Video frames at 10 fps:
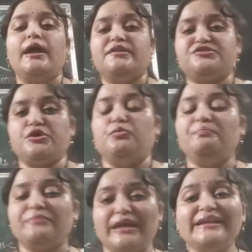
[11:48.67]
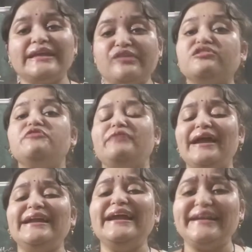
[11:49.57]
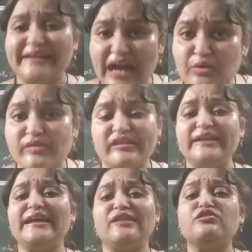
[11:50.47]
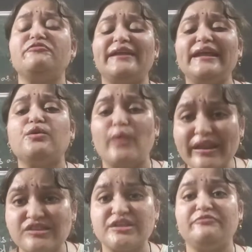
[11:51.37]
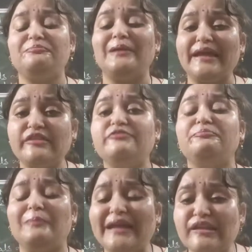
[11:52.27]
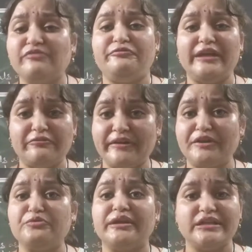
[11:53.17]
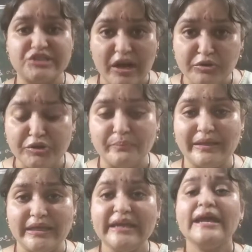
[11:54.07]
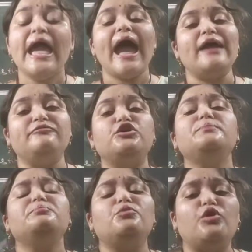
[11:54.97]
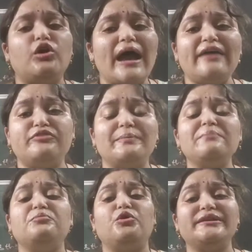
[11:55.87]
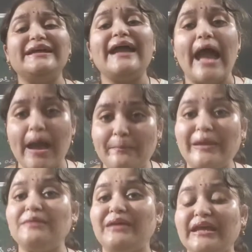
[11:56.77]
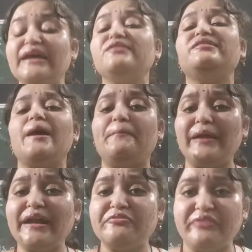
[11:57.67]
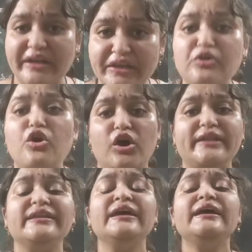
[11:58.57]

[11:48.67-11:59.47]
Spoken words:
So, in case of any doubts, in case of any question, please feel free to reach out to me. I would be more than happy in making a separate video on